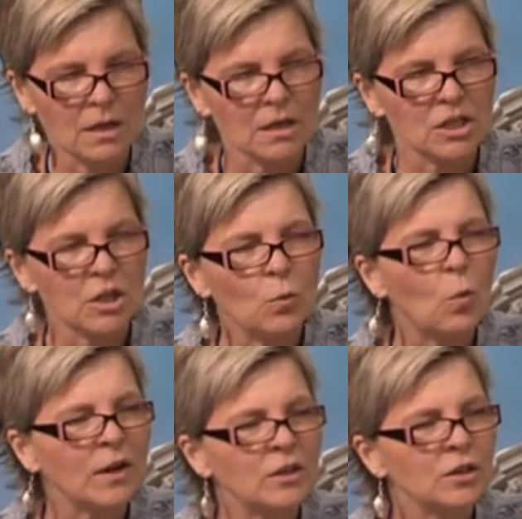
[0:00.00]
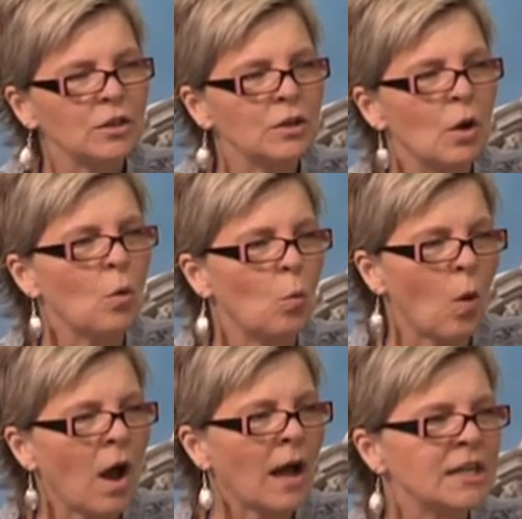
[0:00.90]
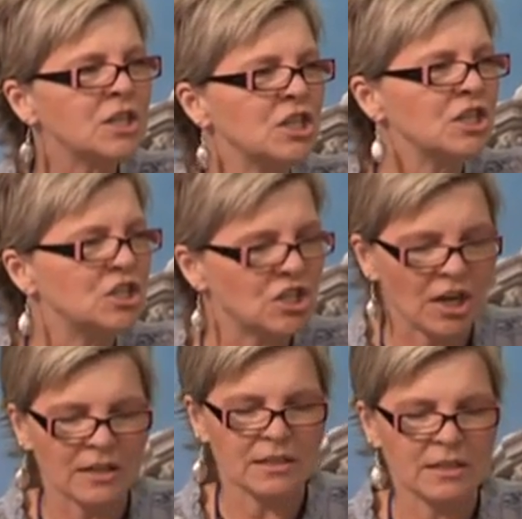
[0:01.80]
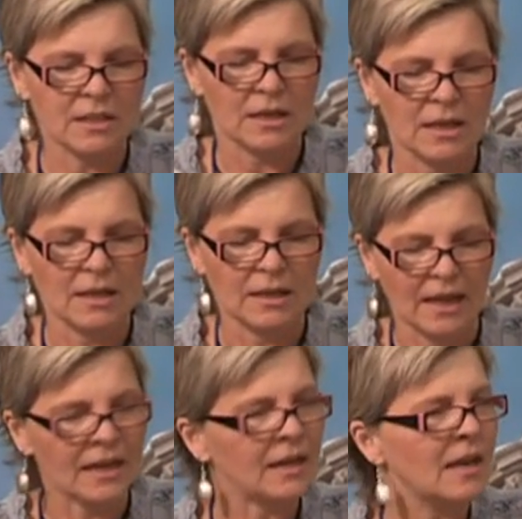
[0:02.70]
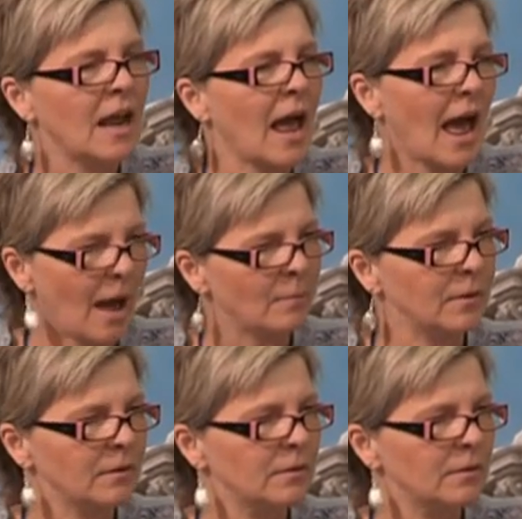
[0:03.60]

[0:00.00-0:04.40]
She wondered why she just let it happen.